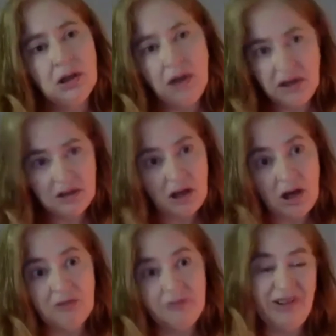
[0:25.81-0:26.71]
and
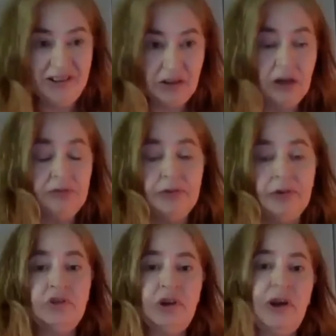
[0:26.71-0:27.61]
love, like love for
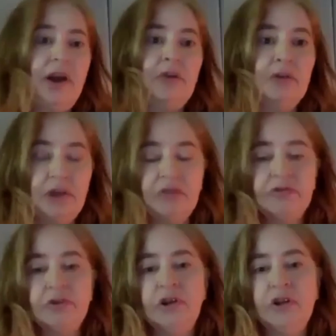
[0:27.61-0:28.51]
a child or love
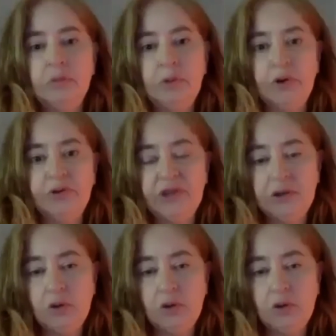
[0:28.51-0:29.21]
for another person